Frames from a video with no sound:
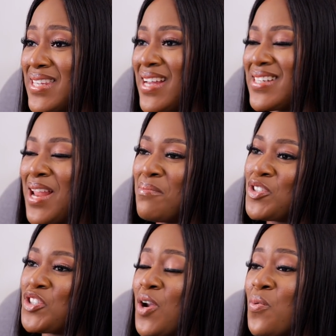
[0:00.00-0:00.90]
said, let me
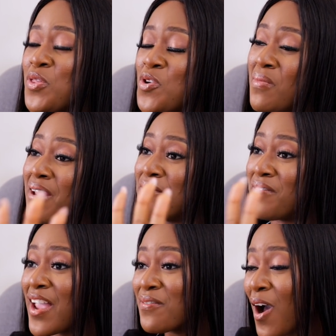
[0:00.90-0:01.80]
share with you my
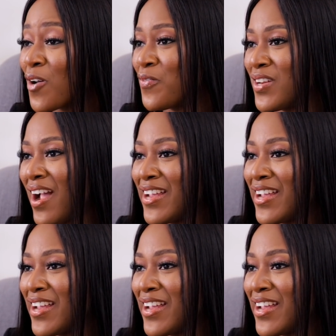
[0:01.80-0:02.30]
5 outfit